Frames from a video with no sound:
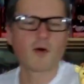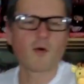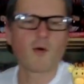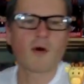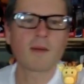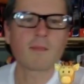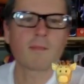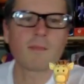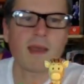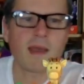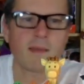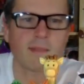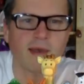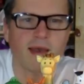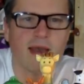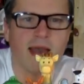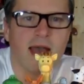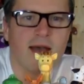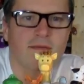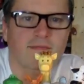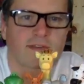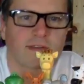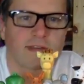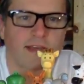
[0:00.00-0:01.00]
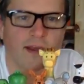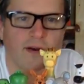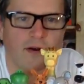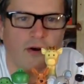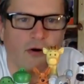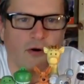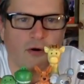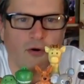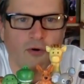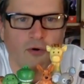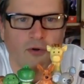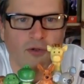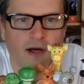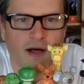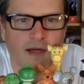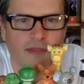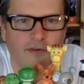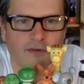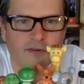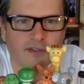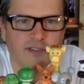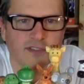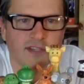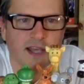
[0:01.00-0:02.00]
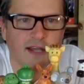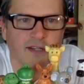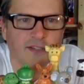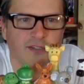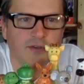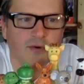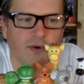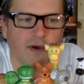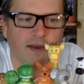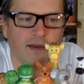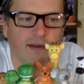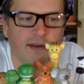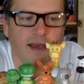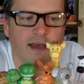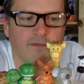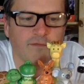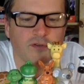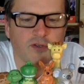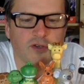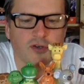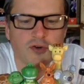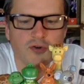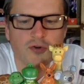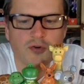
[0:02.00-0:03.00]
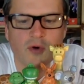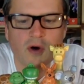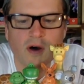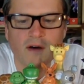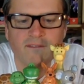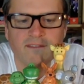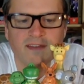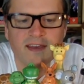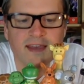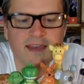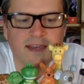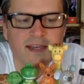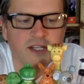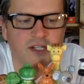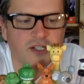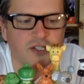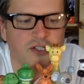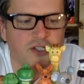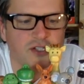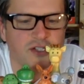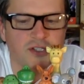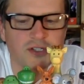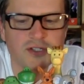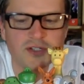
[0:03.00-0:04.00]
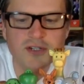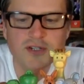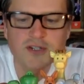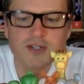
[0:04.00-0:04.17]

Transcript: You know what? Maybe I have to get a whole other set so I could have two of each.